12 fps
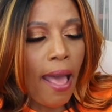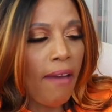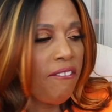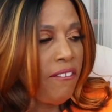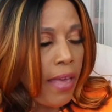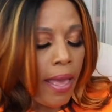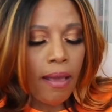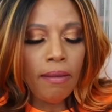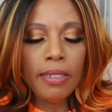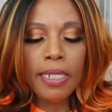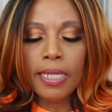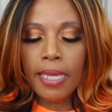I
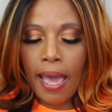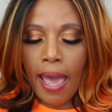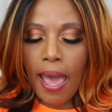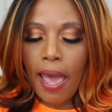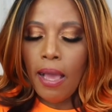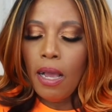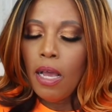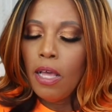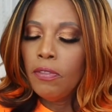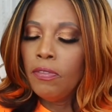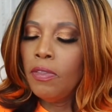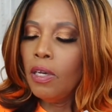finally got
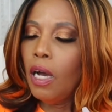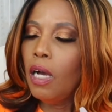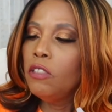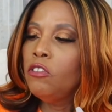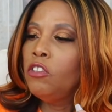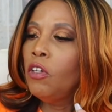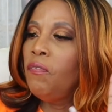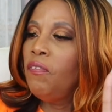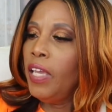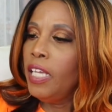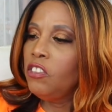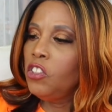the
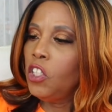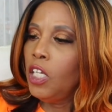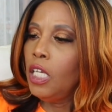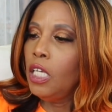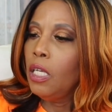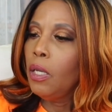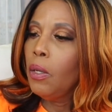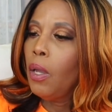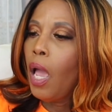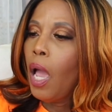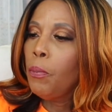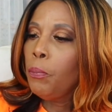Givenchy
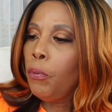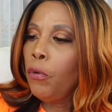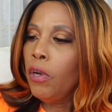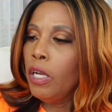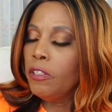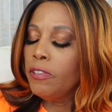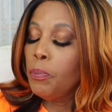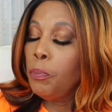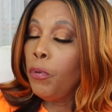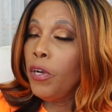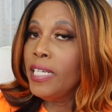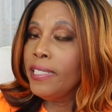
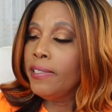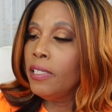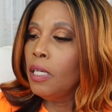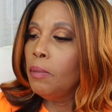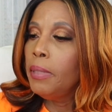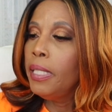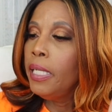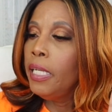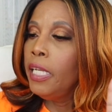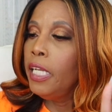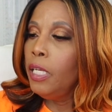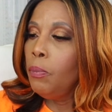Prism
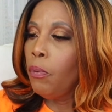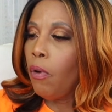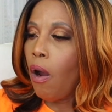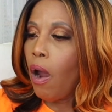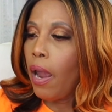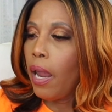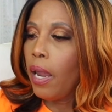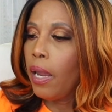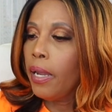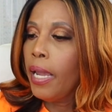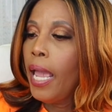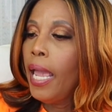Libre,
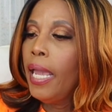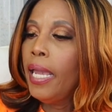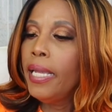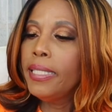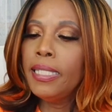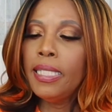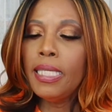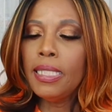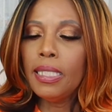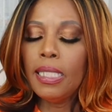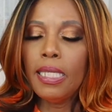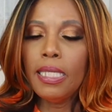and
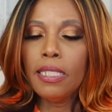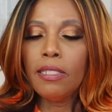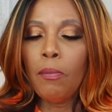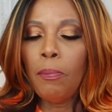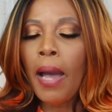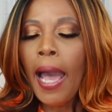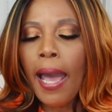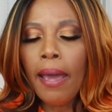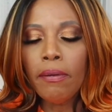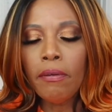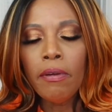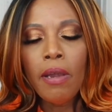this is a
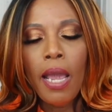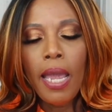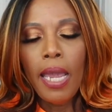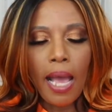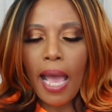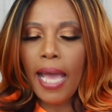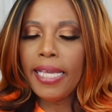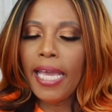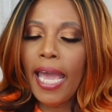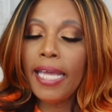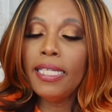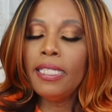powder. I
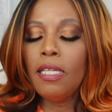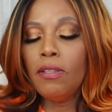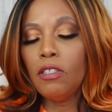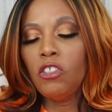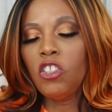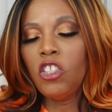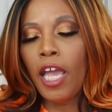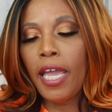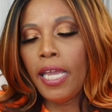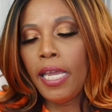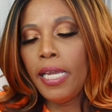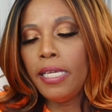got it in the
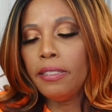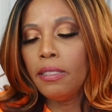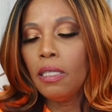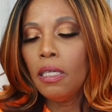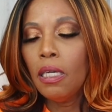shade